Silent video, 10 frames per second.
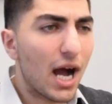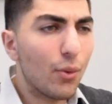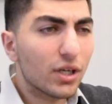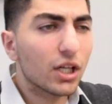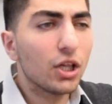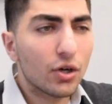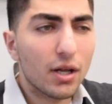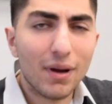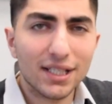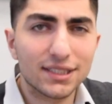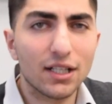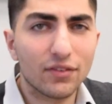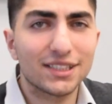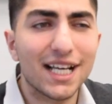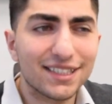I want to learn it
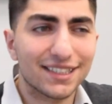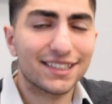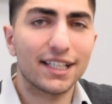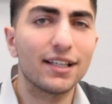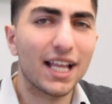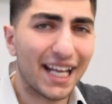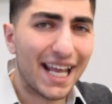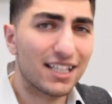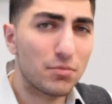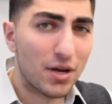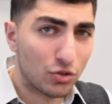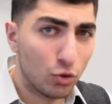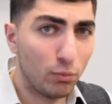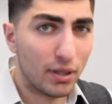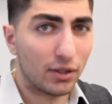myself because that's a skill I can add to my
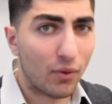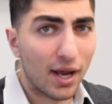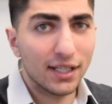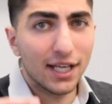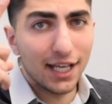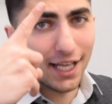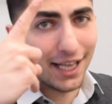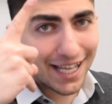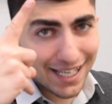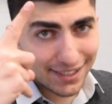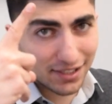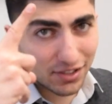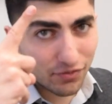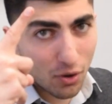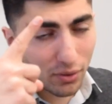tool belt, right?
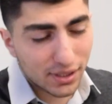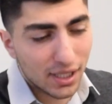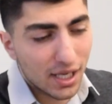Lessons, folks.